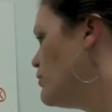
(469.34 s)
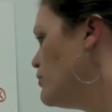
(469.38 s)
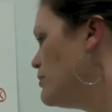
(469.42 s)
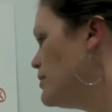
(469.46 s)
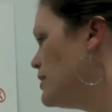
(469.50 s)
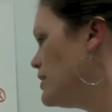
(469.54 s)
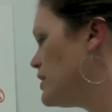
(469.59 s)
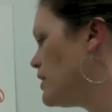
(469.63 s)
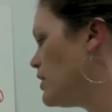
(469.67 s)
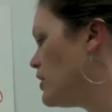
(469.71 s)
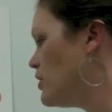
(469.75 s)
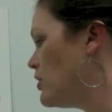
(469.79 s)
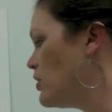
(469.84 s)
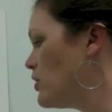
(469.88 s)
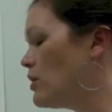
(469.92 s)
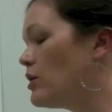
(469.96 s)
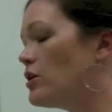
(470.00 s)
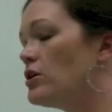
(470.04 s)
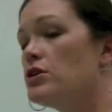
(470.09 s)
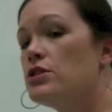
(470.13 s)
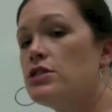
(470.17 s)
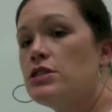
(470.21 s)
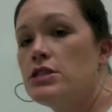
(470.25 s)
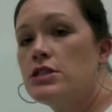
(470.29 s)
would be the
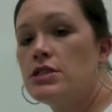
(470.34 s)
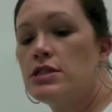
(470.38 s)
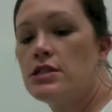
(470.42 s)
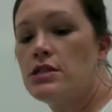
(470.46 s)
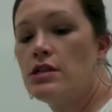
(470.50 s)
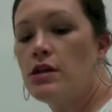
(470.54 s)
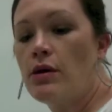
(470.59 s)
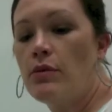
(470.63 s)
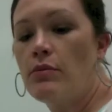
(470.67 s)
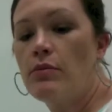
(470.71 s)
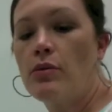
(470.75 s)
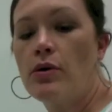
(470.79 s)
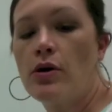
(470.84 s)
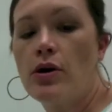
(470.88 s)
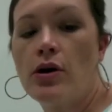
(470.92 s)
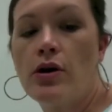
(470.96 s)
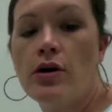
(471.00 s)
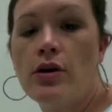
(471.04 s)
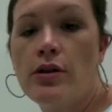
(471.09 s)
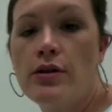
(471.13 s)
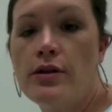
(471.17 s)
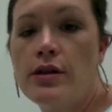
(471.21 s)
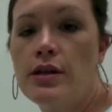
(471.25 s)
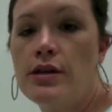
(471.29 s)
largest
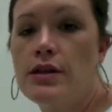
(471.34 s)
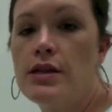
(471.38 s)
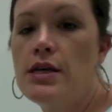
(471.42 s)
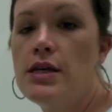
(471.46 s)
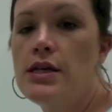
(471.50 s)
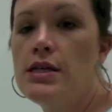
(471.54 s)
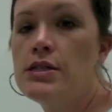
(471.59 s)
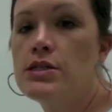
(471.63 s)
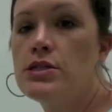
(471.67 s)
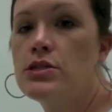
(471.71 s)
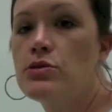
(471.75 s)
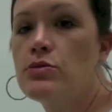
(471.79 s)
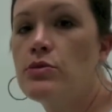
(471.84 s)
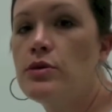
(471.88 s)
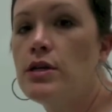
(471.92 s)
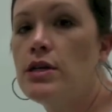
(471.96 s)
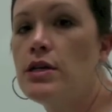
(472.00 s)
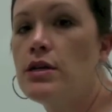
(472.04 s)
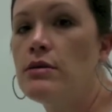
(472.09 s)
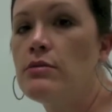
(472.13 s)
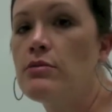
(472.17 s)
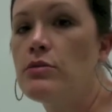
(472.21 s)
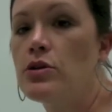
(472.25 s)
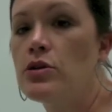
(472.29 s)
number that these three
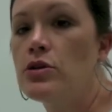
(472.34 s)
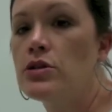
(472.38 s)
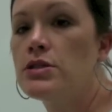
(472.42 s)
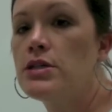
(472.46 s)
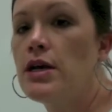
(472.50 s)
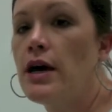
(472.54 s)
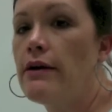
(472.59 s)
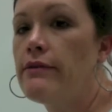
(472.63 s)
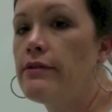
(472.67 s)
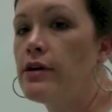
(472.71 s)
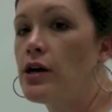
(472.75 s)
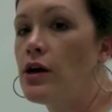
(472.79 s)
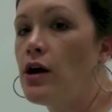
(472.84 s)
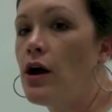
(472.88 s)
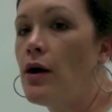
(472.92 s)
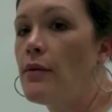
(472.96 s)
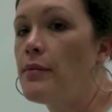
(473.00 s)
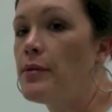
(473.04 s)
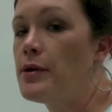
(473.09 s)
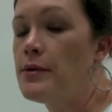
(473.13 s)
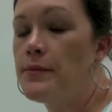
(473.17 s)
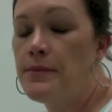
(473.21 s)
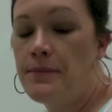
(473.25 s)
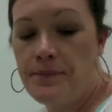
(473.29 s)
numbers have in
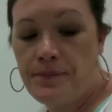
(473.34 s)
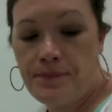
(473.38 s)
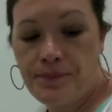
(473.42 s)
common.